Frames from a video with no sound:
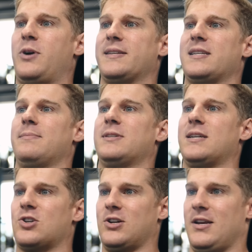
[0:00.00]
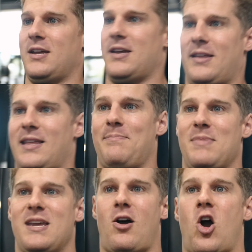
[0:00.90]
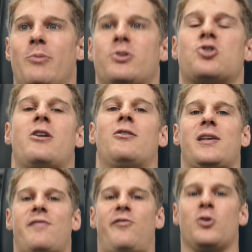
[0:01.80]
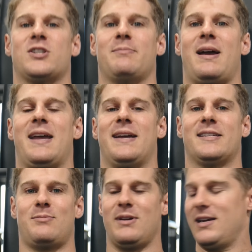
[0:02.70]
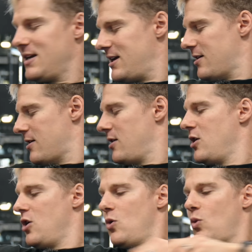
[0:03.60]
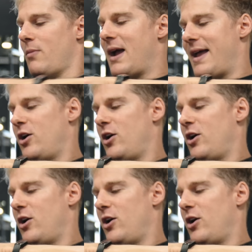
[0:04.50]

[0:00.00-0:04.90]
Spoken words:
pressing position than me arbitrarily forcing my hands to be in here where my